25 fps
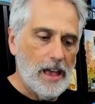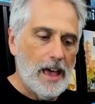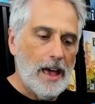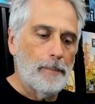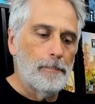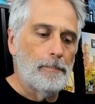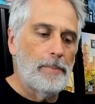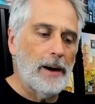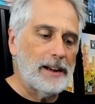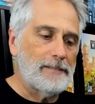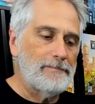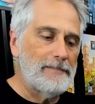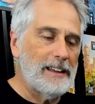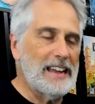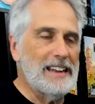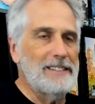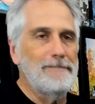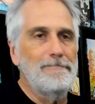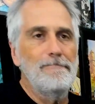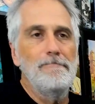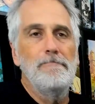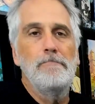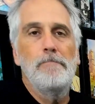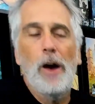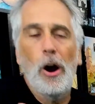But in
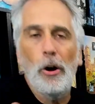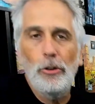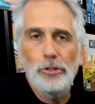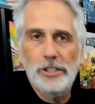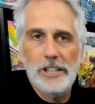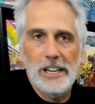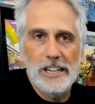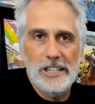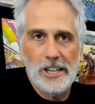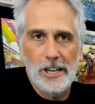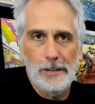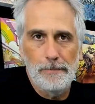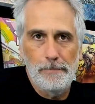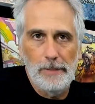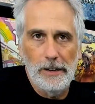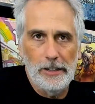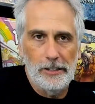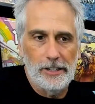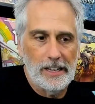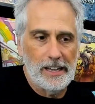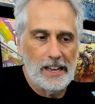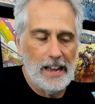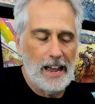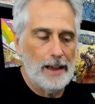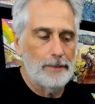most engine
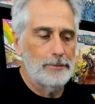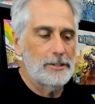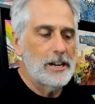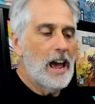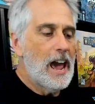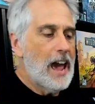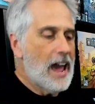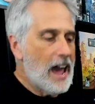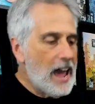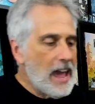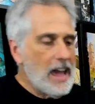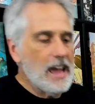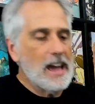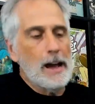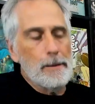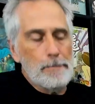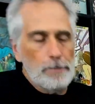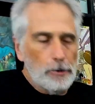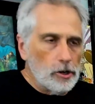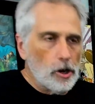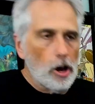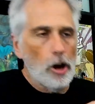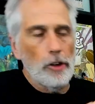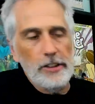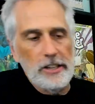building games, hey, I
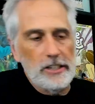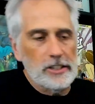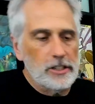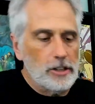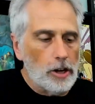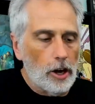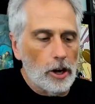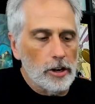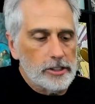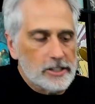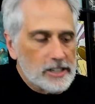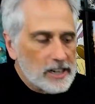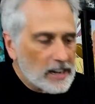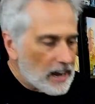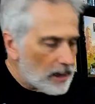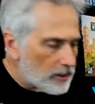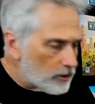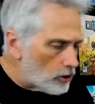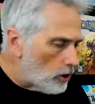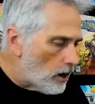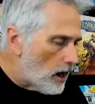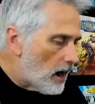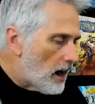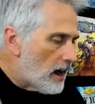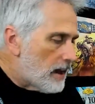put all these cards
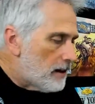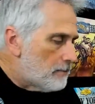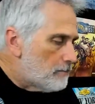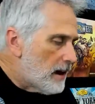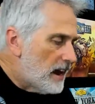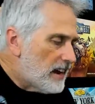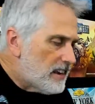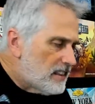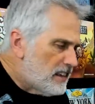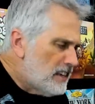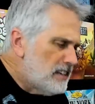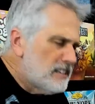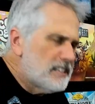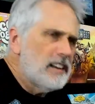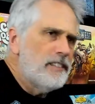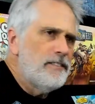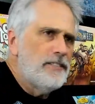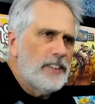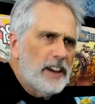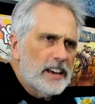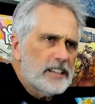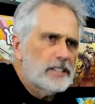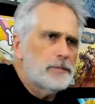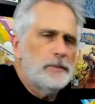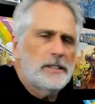together, I make these
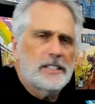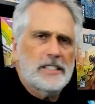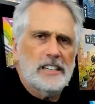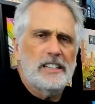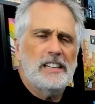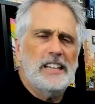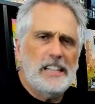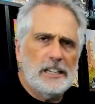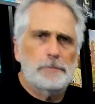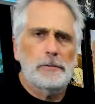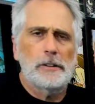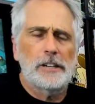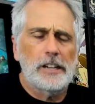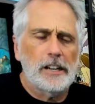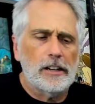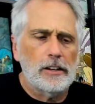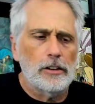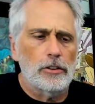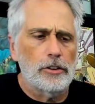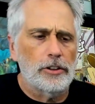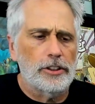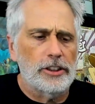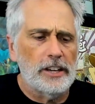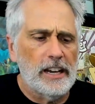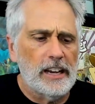investments in these
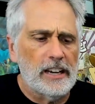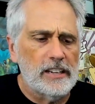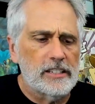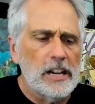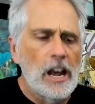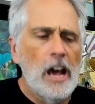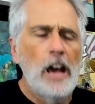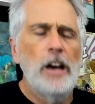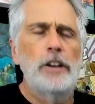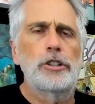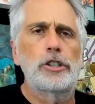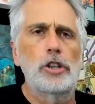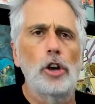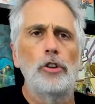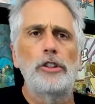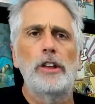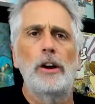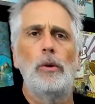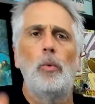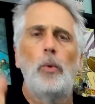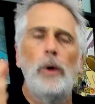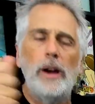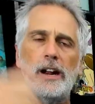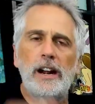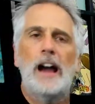particular things, so that
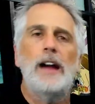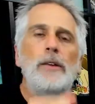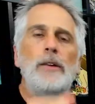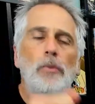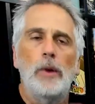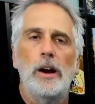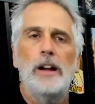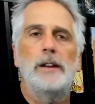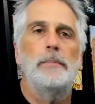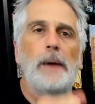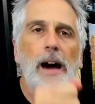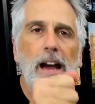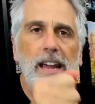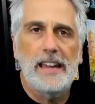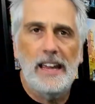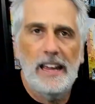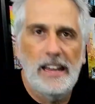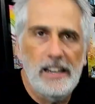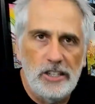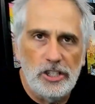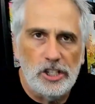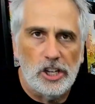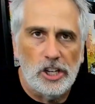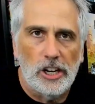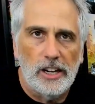when I run my
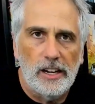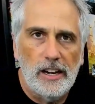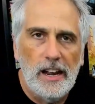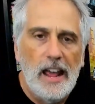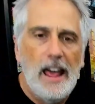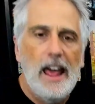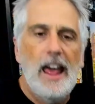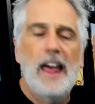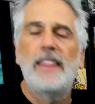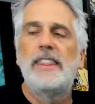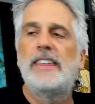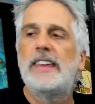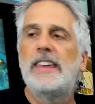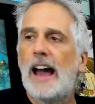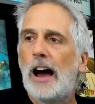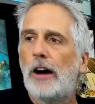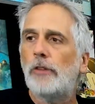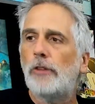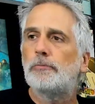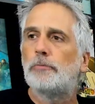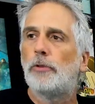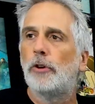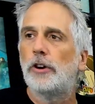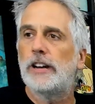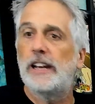engine, the
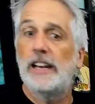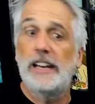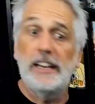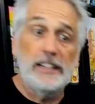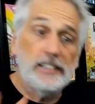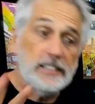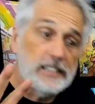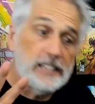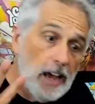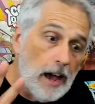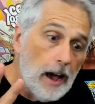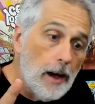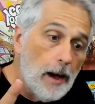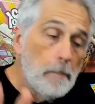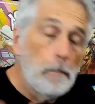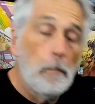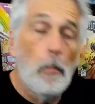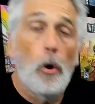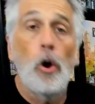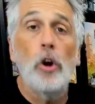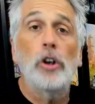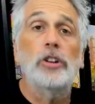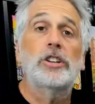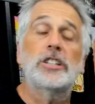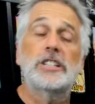output is
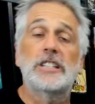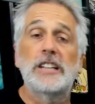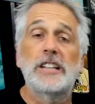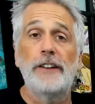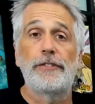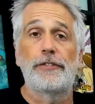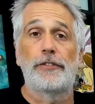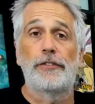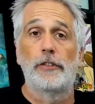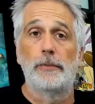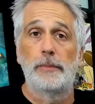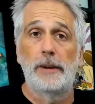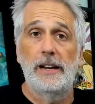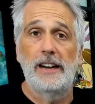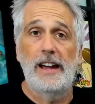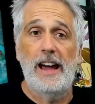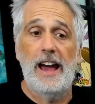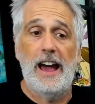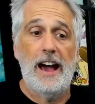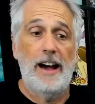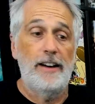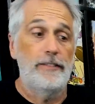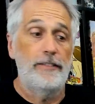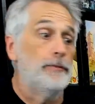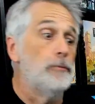more stuff for me to
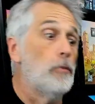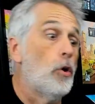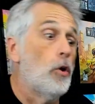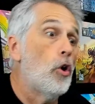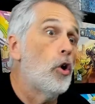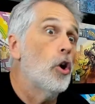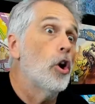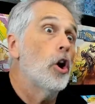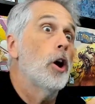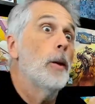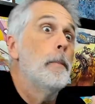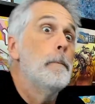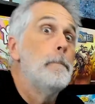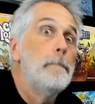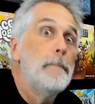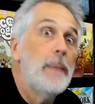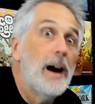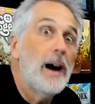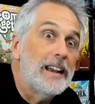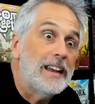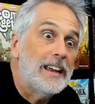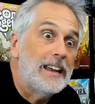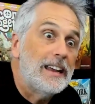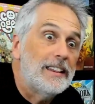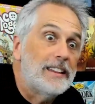have, more
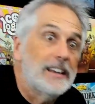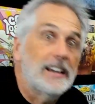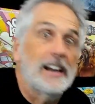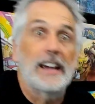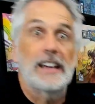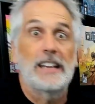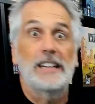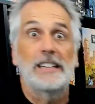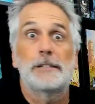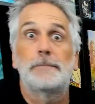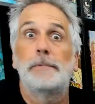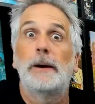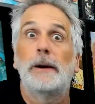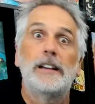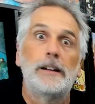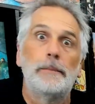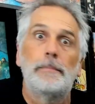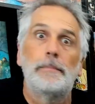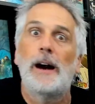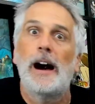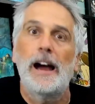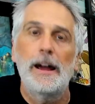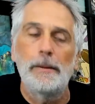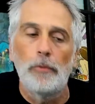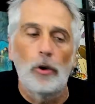money that I can spend to
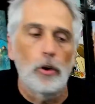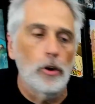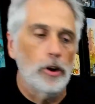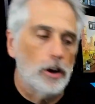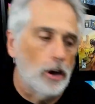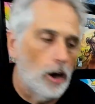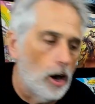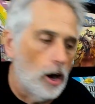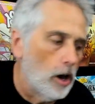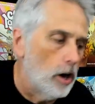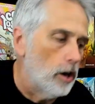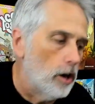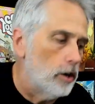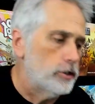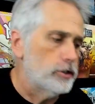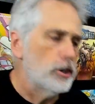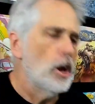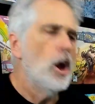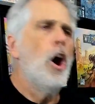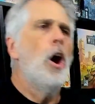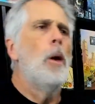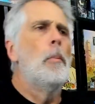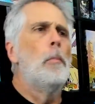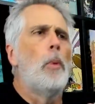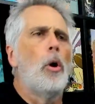buy more cards,
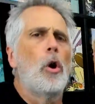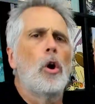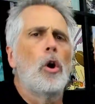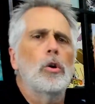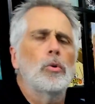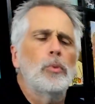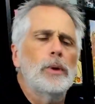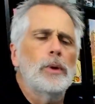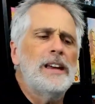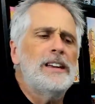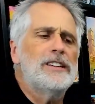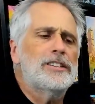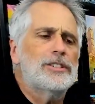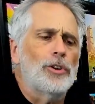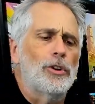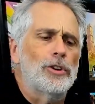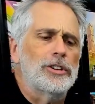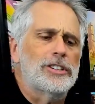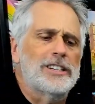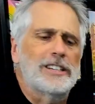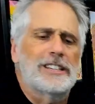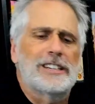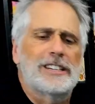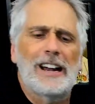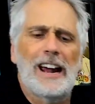more
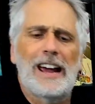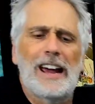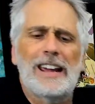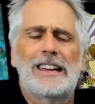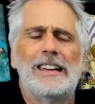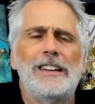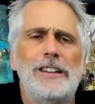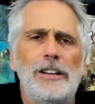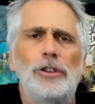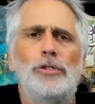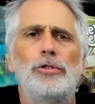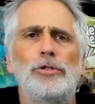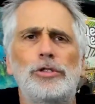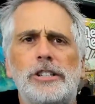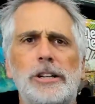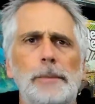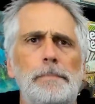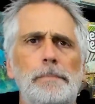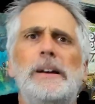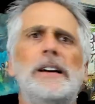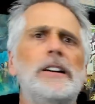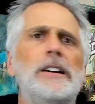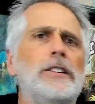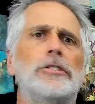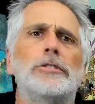resources that I can use to
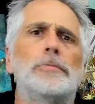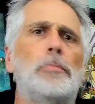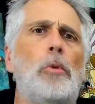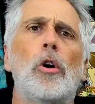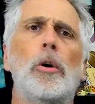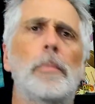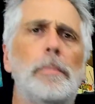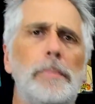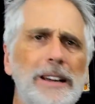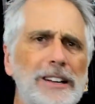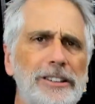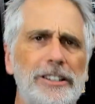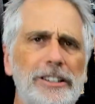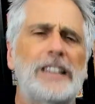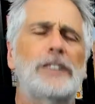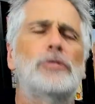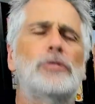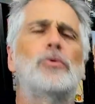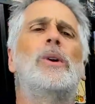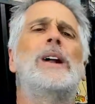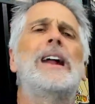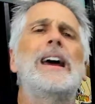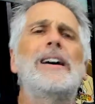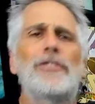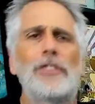build more buildings,
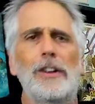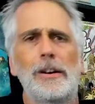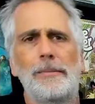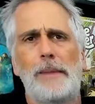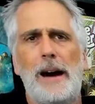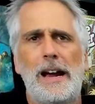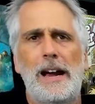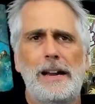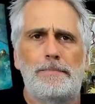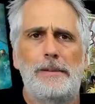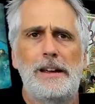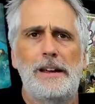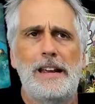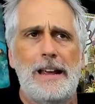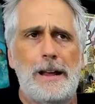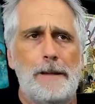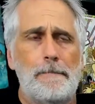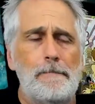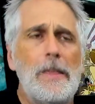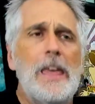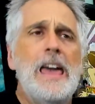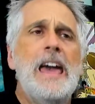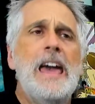whatever it might be.